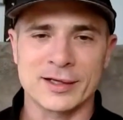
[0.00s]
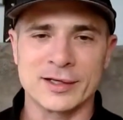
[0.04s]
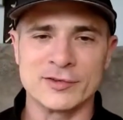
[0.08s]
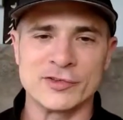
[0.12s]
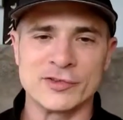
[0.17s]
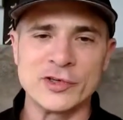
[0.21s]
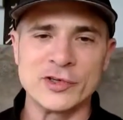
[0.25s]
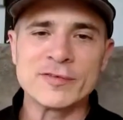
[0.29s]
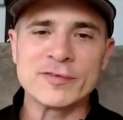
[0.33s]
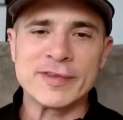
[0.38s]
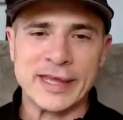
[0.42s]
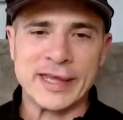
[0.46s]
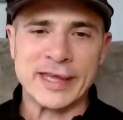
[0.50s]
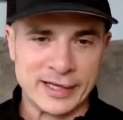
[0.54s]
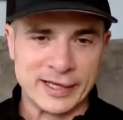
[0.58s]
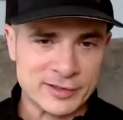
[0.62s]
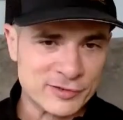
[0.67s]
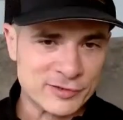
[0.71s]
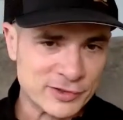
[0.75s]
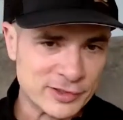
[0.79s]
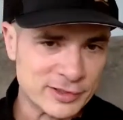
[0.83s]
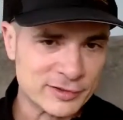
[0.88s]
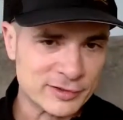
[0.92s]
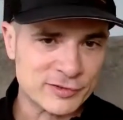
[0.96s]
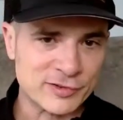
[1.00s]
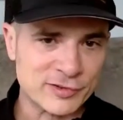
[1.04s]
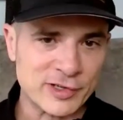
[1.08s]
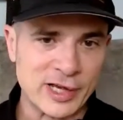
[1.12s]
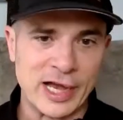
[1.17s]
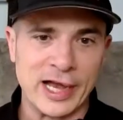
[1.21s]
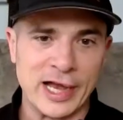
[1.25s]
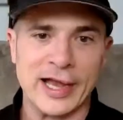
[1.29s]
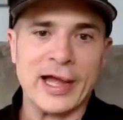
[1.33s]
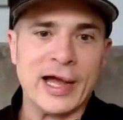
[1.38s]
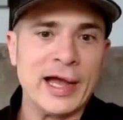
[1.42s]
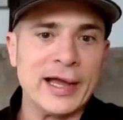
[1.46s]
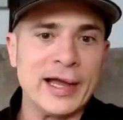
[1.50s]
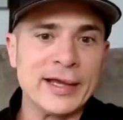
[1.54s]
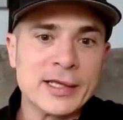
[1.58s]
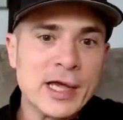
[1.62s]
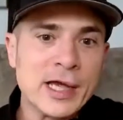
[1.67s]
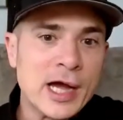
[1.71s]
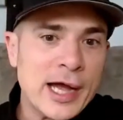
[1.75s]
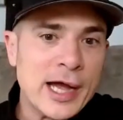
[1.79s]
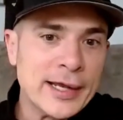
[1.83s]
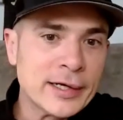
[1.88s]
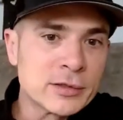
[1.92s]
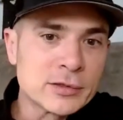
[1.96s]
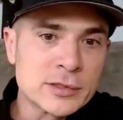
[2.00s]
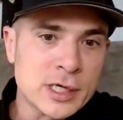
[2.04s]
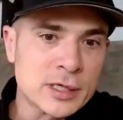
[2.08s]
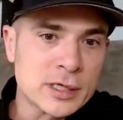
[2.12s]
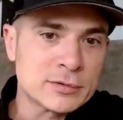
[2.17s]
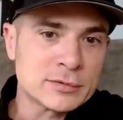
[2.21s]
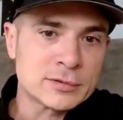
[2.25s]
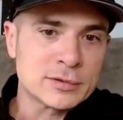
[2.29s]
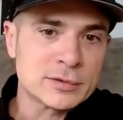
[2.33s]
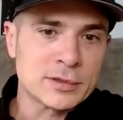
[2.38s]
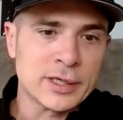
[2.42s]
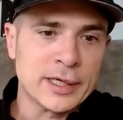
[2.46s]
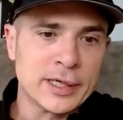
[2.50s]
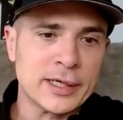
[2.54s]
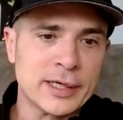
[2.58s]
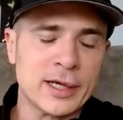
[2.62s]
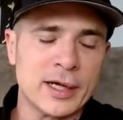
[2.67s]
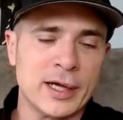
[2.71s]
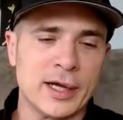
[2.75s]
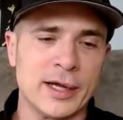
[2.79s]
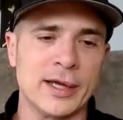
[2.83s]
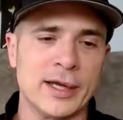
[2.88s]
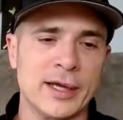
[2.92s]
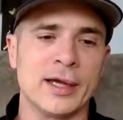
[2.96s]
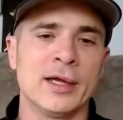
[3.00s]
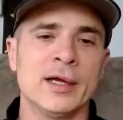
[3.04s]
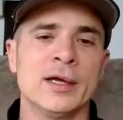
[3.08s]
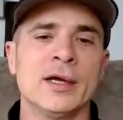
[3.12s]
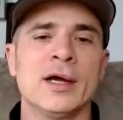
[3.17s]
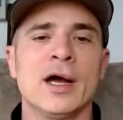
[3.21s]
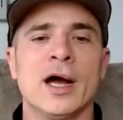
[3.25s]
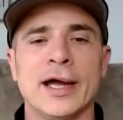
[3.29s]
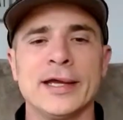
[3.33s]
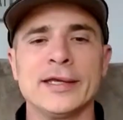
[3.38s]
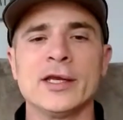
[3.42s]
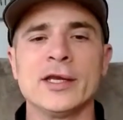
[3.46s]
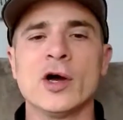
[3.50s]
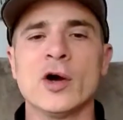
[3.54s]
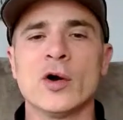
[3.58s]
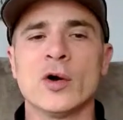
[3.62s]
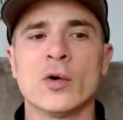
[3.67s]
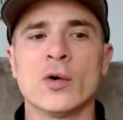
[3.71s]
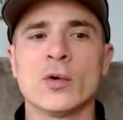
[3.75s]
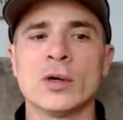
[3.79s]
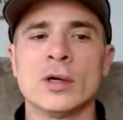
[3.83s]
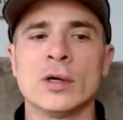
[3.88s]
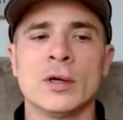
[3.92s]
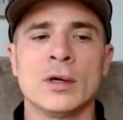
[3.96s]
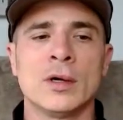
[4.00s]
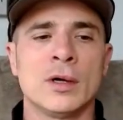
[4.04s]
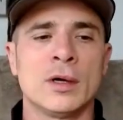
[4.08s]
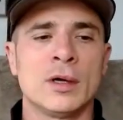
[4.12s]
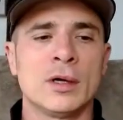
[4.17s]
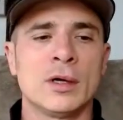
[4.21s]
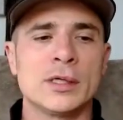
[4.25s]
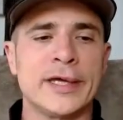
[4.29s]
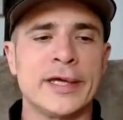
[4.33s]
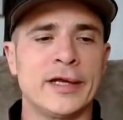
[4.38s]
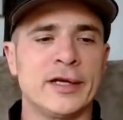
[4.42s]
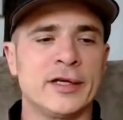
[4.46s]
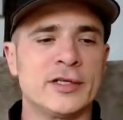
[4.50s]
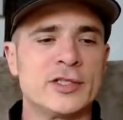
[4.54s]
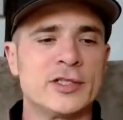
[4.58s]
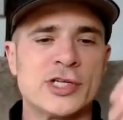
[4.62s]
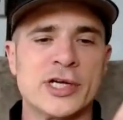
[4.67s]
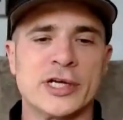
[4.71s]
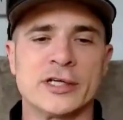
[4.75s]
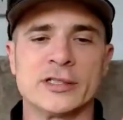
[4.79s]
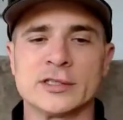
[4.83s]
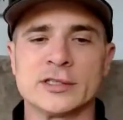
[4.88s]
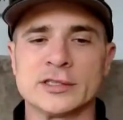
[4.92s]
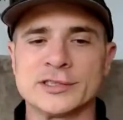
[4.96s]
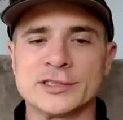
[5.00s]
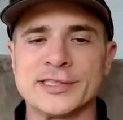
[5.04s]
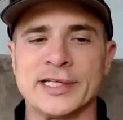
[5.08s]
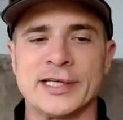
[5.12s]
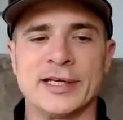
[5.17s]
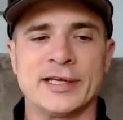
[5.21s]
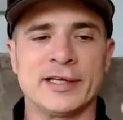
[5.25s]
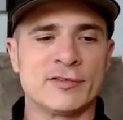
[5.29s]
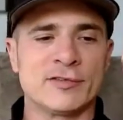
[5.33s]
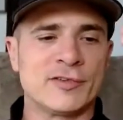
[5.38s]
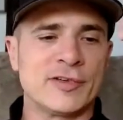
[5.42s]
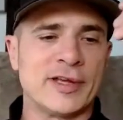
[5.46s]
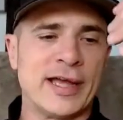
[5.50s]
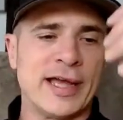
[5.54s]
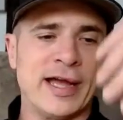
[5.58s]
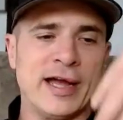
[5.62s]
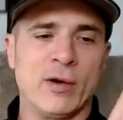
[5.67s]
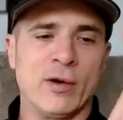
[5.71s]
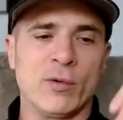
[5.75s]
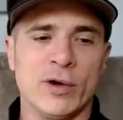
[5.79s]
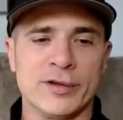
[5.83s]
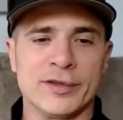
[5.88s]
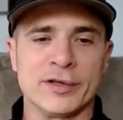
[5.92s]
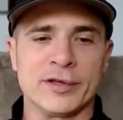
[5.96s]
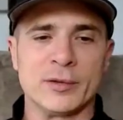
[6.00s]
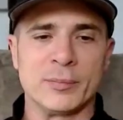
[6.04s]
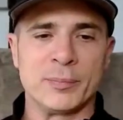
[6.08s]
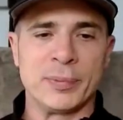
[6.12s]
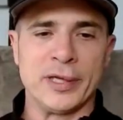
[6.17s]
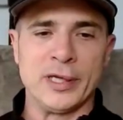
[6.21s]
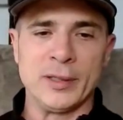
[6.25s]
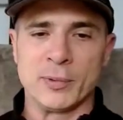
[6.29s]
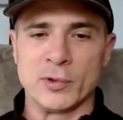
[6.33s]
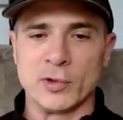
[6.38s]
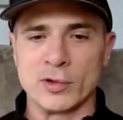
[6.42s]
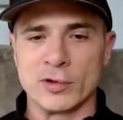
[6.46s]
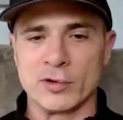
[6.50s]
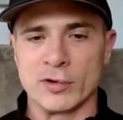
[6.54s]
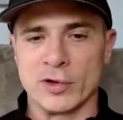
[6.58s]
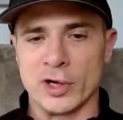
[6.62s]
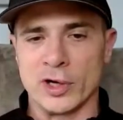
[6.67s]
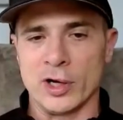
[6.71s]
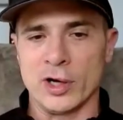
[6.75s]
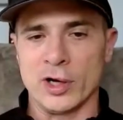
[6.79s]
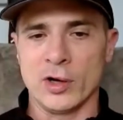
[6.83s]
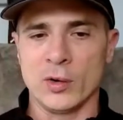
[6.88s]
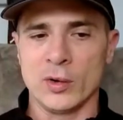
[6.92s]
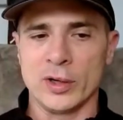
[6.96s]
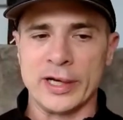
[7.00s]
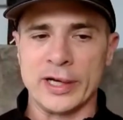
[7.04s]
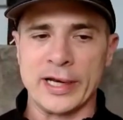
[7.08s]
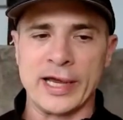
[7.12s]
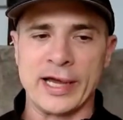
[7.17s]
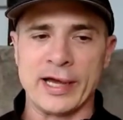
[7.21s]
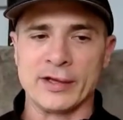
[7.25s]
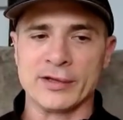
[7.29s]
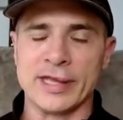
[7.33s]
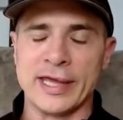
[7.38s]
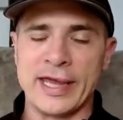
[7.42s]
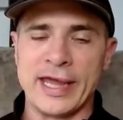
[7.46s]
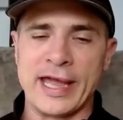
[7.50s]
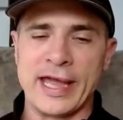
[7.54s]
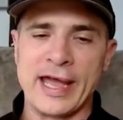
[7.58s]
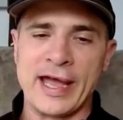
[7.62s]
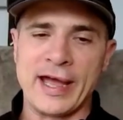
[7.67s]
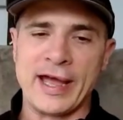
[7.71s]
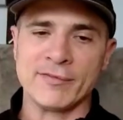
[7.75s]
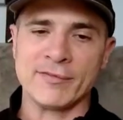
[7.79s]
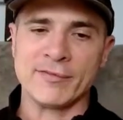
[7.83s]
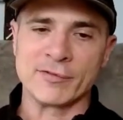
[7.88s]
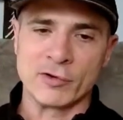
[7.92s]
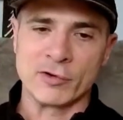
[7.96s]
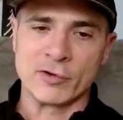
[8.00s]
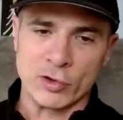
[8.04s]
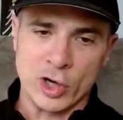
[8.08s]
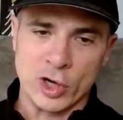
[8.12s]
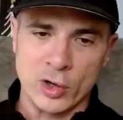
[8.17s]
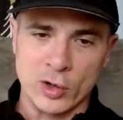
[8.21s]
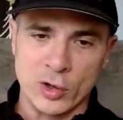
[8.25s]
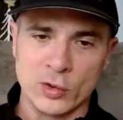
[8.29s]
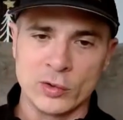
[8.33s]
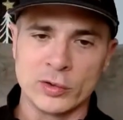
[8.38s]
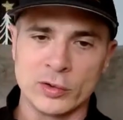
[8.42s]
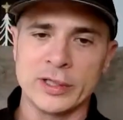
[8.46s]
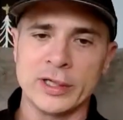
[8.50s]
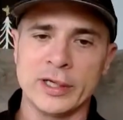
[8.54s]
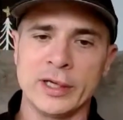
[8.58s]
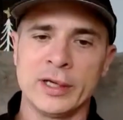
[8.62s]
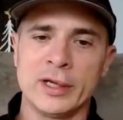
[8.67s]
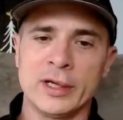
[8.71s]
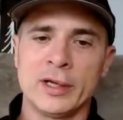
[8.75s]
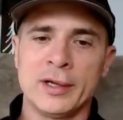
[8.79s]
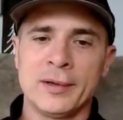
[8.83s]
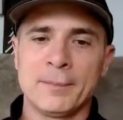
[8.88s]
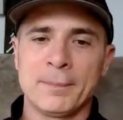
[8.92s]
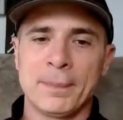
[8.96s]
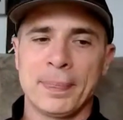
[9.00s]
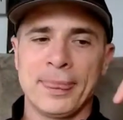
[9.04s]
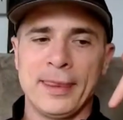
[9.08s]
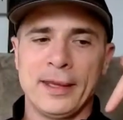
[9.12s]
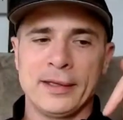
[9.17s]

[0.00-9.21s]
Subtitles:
Yeah, because you have the answers. I don't know. Like I know in a general sense how other people grow and how they have grown